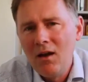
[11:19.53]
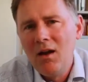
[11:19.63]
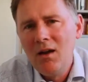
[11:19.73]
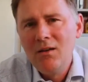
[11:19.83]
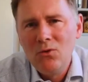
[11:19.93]

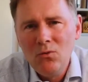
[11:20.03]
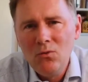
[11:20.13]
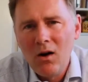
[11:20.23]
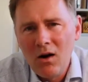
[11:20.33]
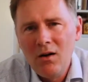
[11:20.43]
and
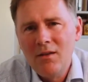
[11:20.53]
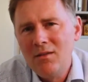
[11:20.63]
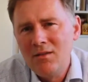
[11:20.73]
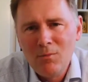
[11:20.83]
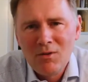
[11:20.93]
who are at
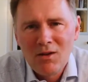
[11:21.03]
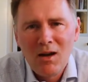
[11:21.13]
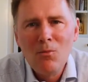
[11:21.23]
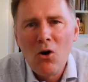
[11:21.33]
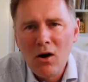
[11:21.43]
the same
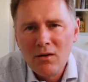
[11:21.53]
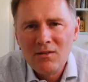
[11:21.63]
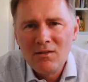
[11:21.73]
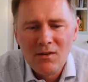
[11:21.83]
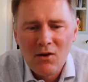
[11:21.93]
time
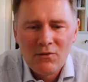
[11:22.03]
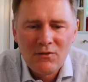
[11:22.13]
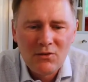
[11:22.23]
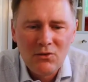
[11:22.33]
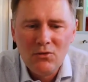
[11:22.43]
honest
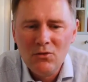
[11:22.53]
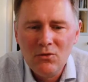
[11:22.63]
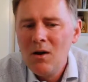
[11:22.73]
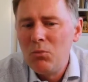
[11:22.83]
enough to